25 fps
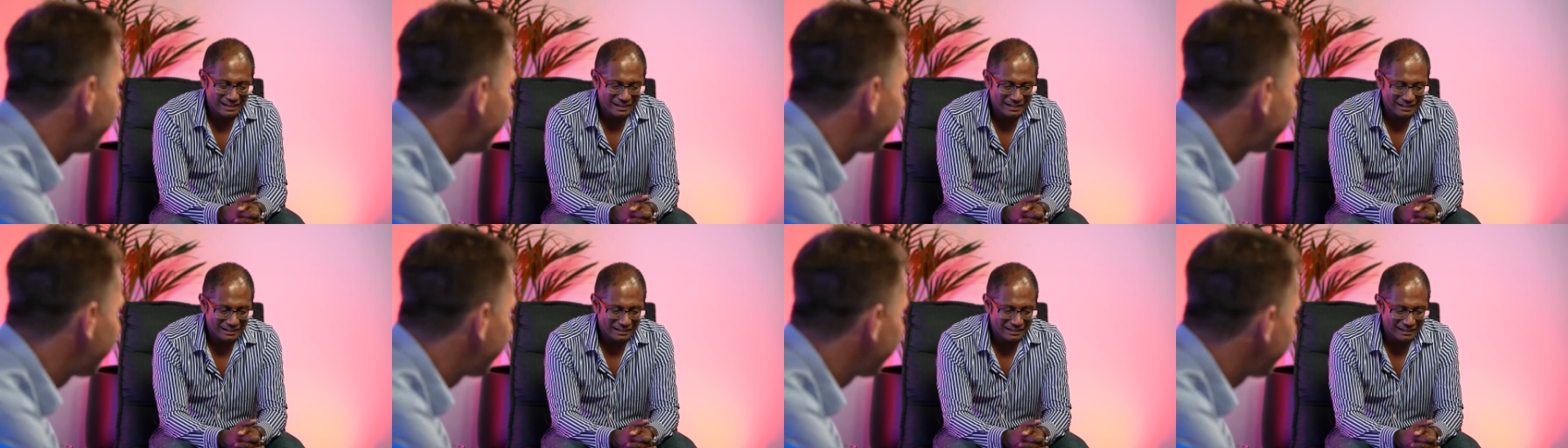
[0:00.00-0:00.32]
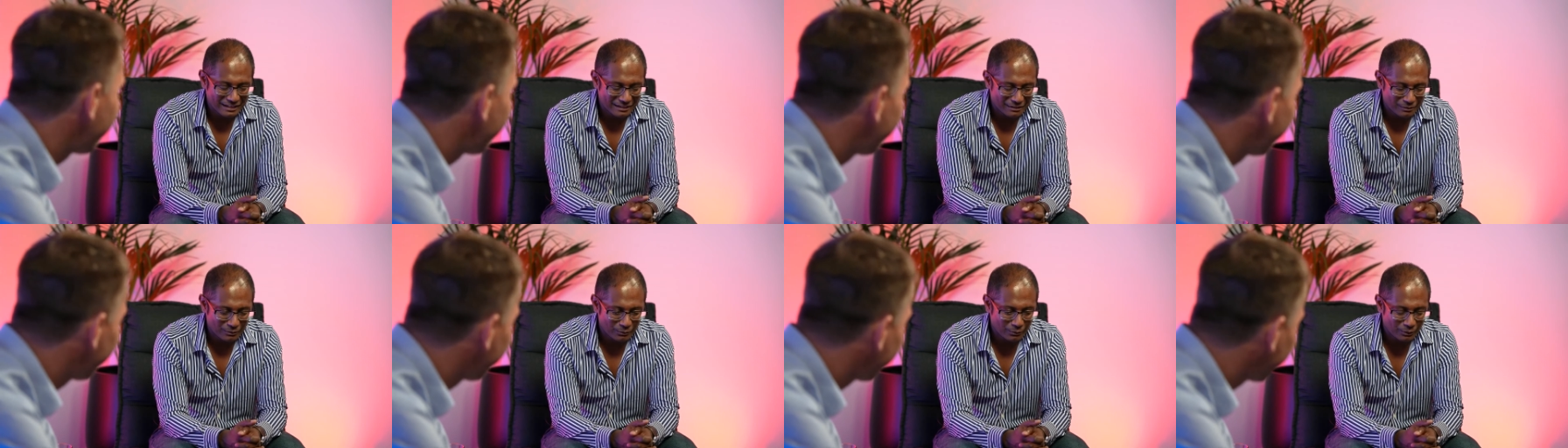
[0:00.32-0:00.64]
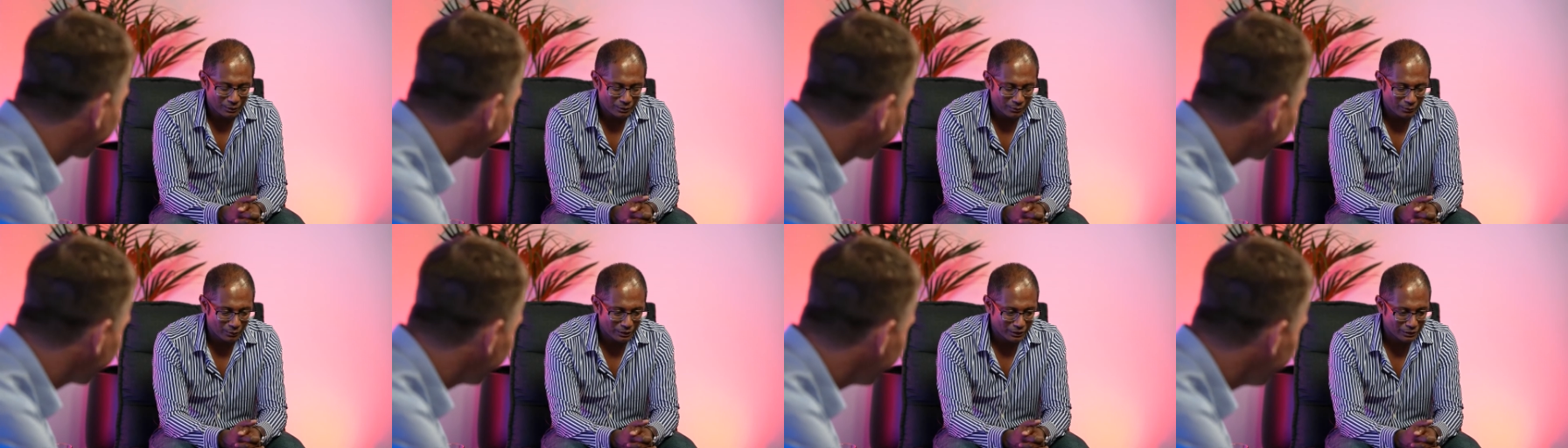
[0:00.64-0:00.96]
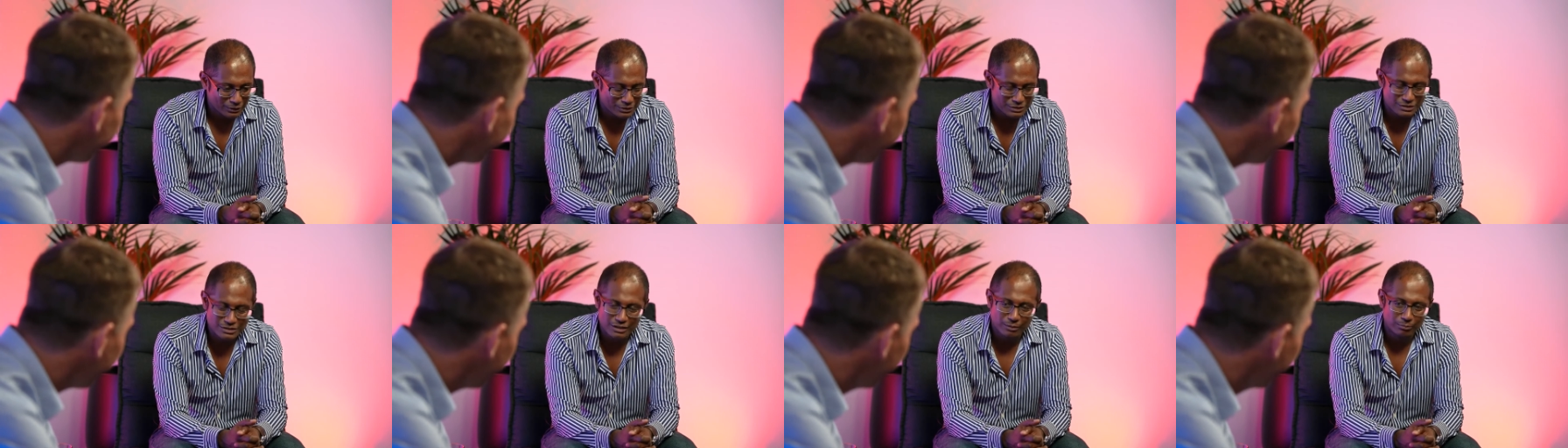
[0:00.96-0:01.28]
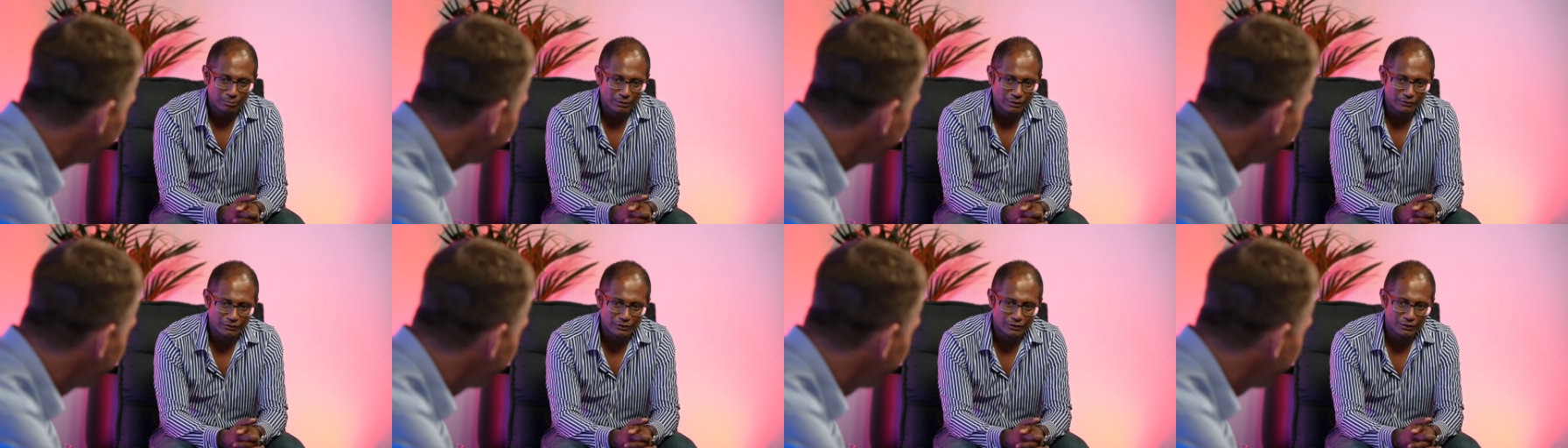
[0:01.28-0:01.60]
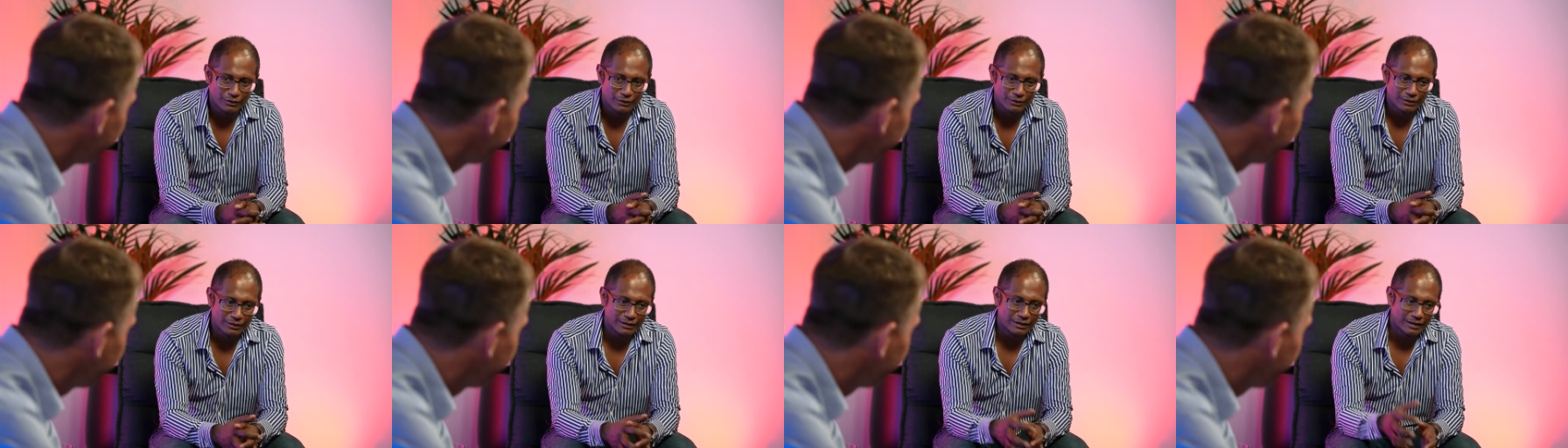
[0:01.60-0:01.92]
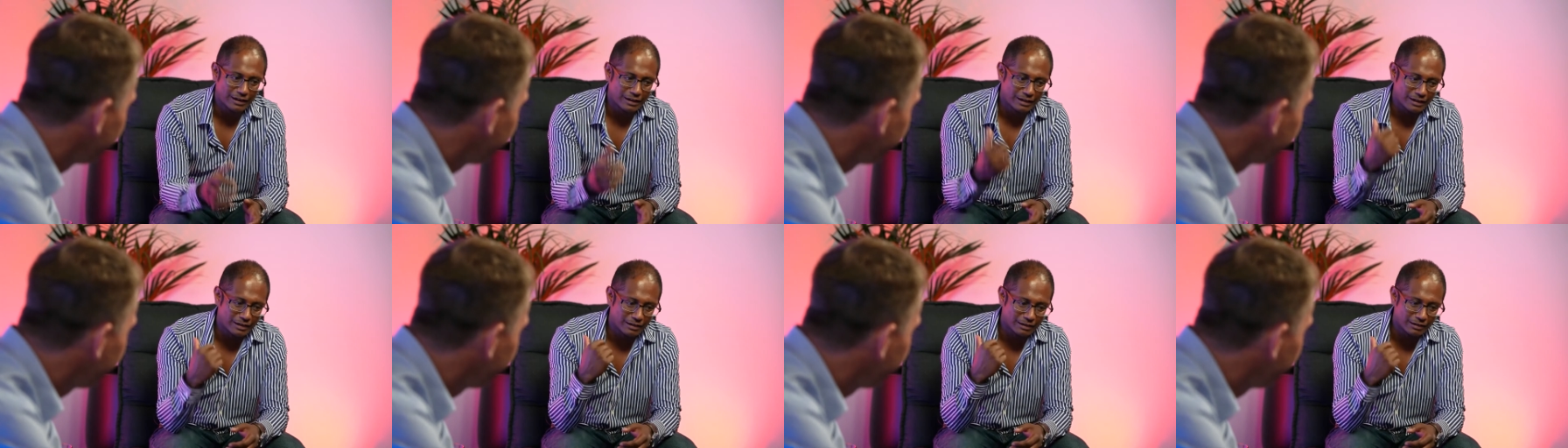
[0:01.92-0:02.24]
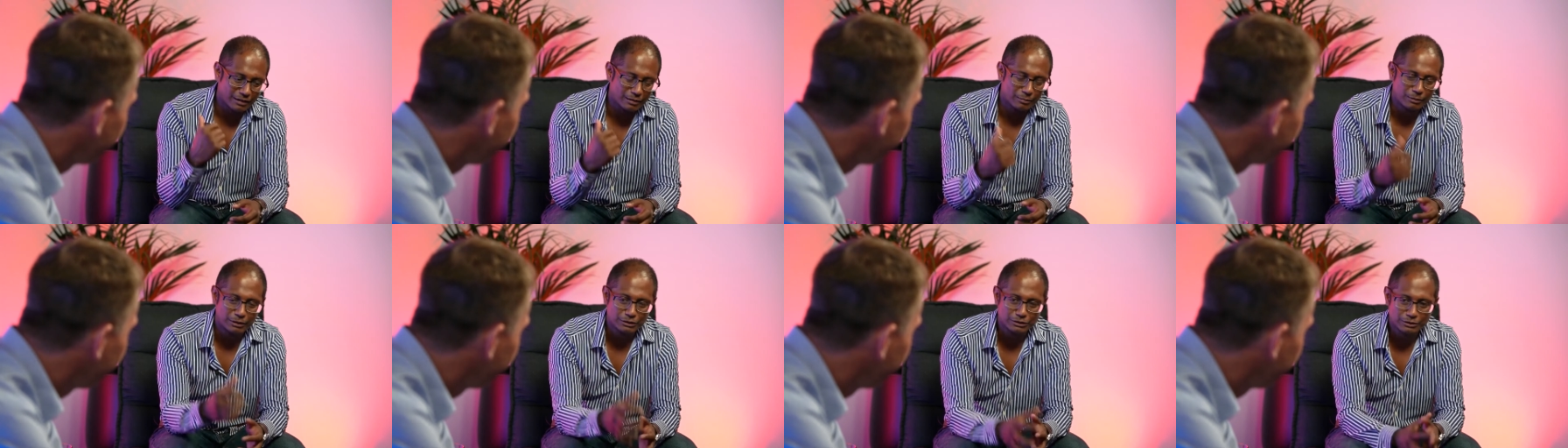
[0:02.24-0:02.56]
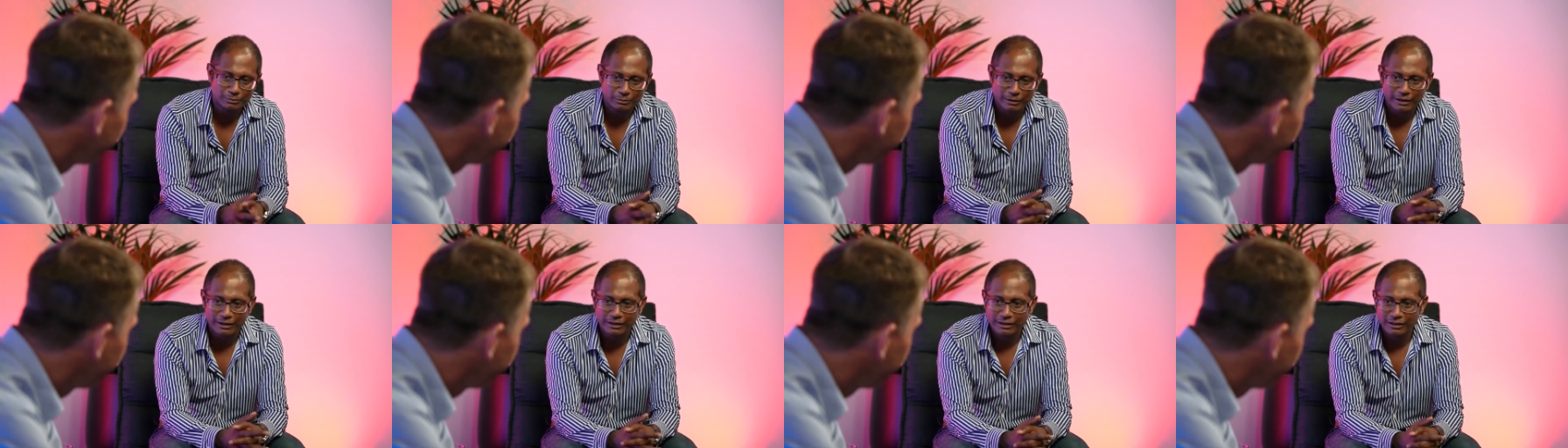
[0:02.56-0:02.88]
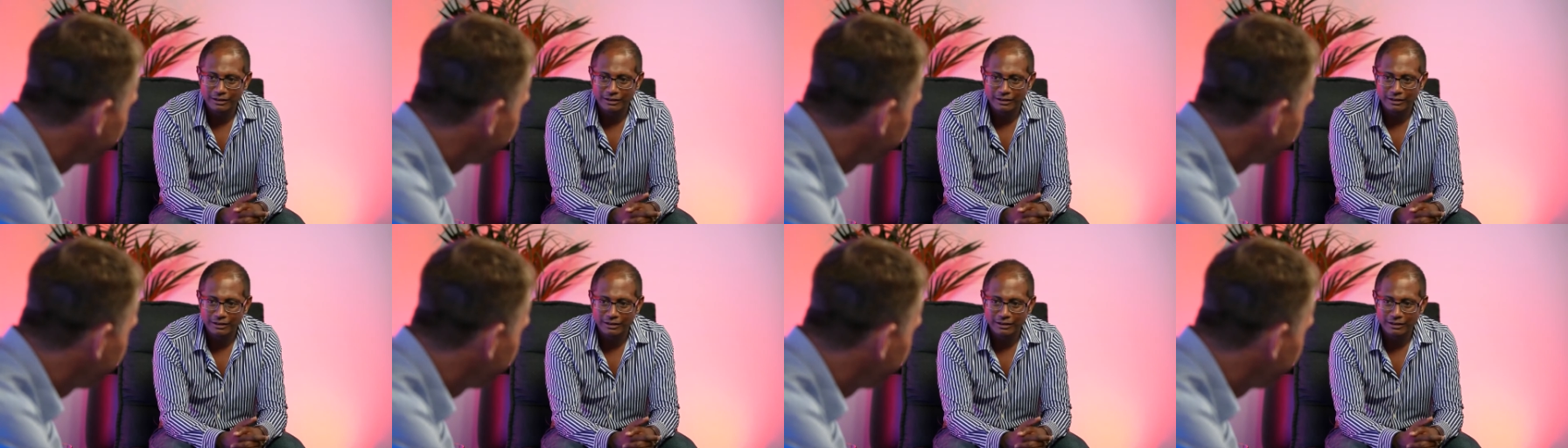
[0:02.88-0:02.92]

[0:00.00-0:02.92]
Yeah, we use jump lifts on Commercial Bay.